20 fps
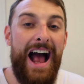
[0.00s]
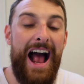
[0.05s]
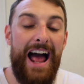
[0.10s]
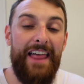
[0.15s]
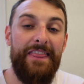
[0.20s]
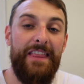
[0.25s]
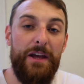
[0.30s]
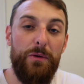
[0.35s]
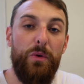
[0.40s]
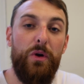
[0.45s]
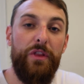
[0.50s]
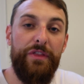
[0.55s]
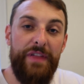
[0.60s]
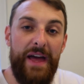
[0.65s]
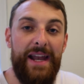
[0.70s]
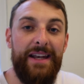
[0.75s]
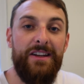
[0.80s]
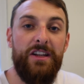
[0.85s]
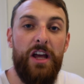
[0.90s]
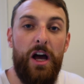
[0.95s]
and they will
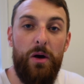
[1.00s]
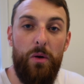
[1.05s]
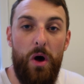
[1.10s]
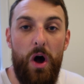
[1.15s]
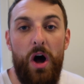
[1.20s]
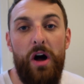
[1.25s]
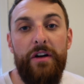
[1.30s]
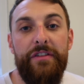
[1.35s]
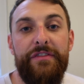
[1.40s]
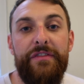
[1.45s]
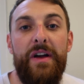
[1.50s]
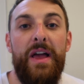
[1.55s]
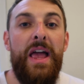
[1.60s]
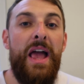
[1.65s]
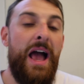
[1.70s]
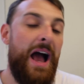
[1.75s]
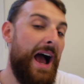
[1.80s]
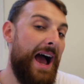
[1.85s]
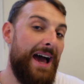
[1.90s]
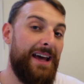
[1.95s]
then go off
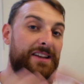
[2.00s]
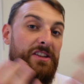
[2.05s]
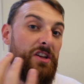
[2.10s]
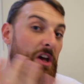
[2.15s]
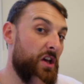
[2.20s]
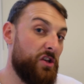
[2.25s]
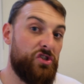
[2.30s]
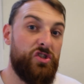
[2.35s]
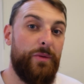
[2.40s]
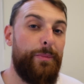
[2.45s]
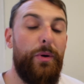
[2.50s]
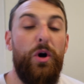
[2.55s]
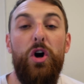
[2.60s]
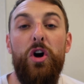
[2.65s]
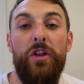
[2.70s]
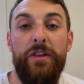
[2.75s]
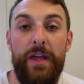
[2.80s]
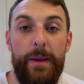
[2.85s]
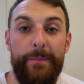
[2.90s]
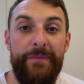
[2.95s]
and
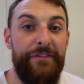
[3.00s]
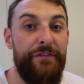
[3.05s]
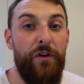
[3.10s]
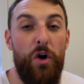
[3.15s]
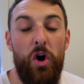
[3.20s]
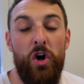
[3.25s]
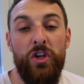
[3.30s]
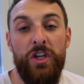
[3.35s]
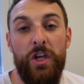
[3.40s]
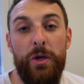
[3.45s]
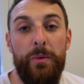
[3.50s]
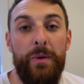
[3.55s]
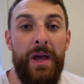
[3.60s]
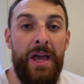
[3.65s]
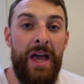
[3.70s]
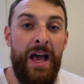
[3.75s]
support them for you.